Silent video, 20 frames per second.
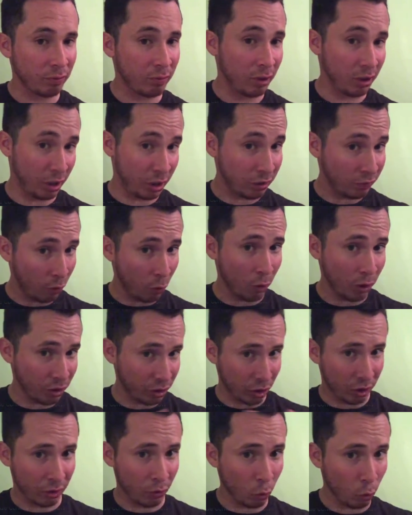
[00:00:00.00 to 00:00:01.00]
And let's focus
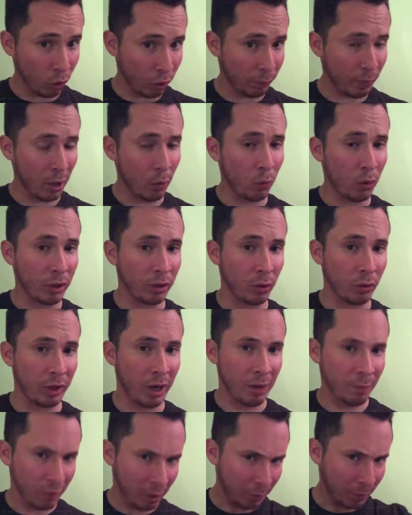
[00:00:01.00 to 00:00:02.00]
on one by one,
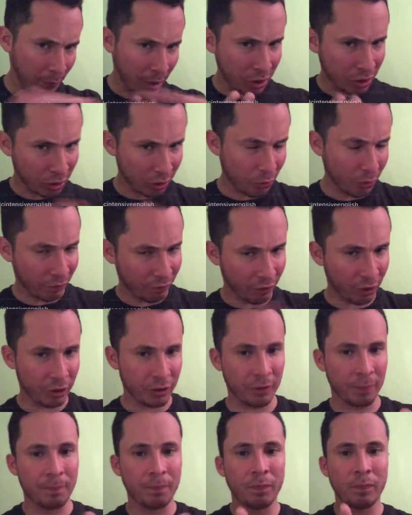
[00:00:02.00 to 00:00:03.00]
okay? But I'm going to mention three first.
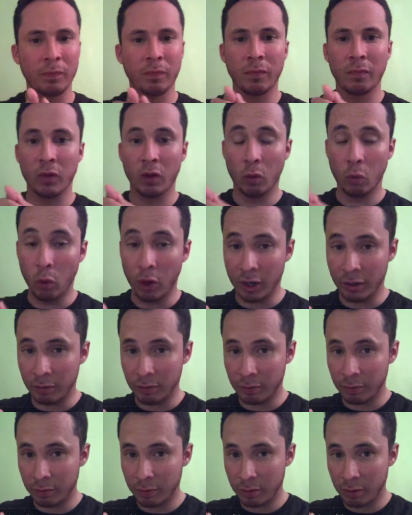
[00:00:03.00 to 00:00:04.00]

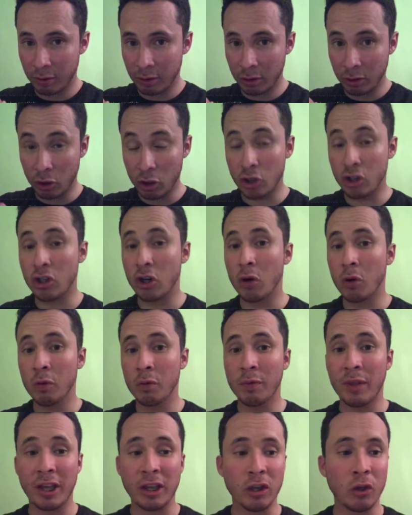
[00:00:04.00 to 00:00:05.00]
One, to show
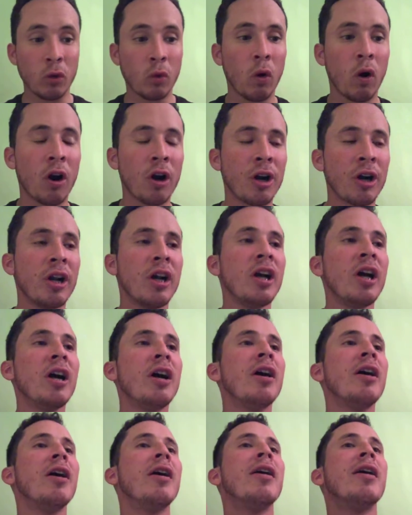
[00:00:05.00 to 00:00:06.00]
that you are
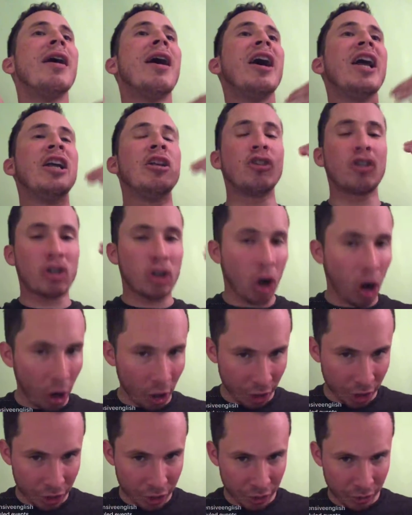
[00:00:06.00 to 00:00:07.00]
in
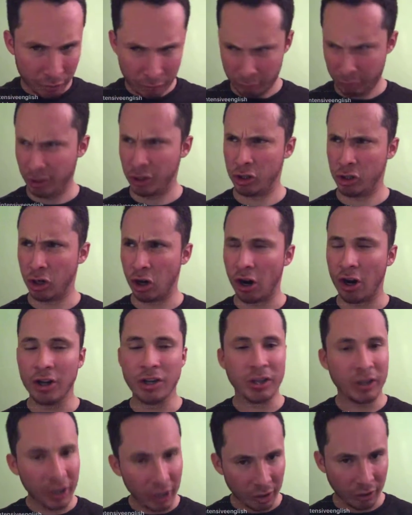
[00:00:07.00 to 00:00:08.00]
charge. In
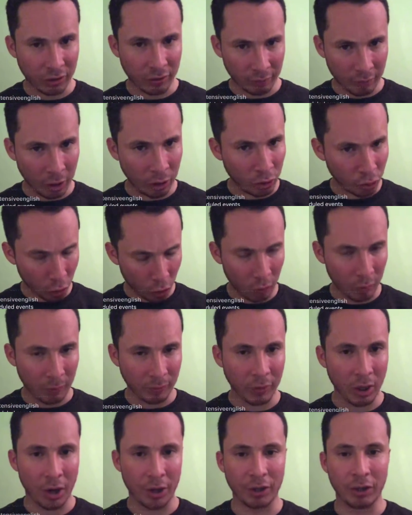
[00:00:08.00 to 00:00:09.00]
charge? Yes, I'll show you what I'm
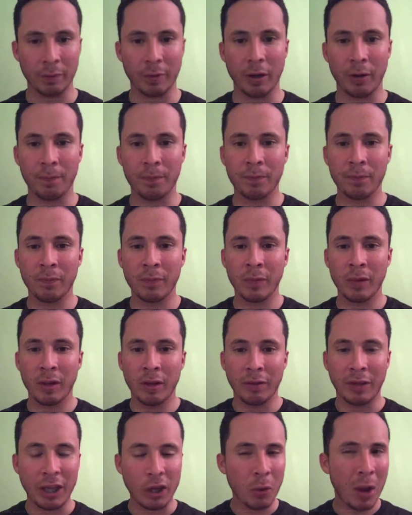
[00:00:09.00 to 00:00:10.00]
talking about.
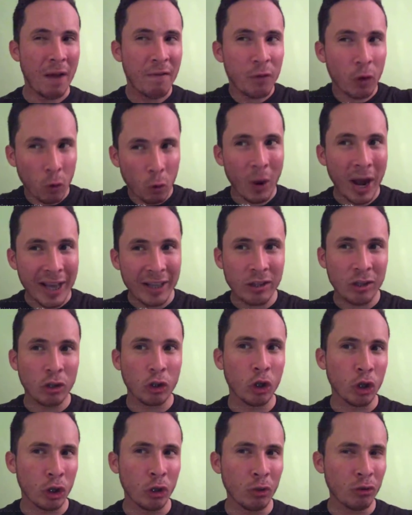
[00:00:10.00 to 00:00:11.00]
That you have the right
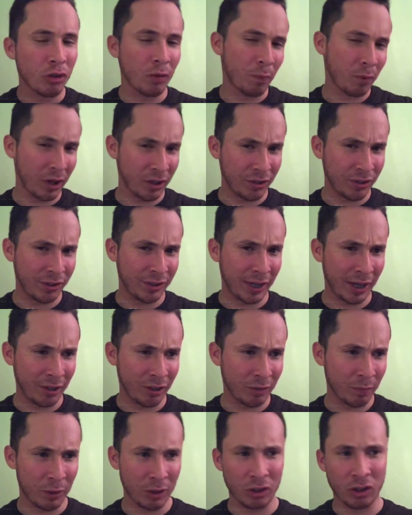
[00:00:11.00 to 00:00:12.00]
to use the present
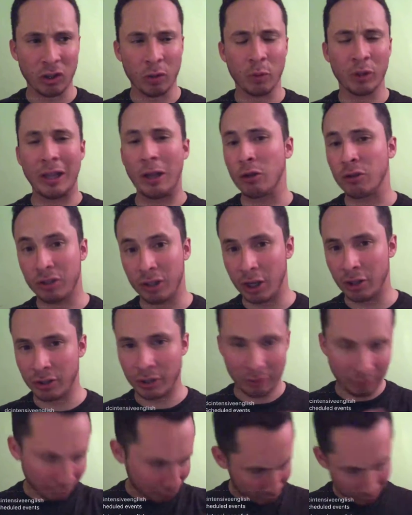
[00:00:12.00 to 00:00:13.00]
tense, but someone else
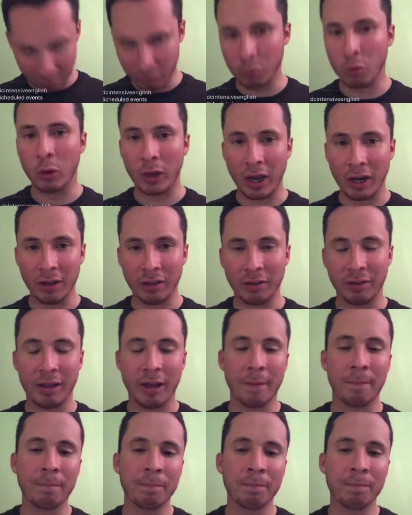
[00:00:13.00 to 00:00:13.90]
doesn't. We'll get into that.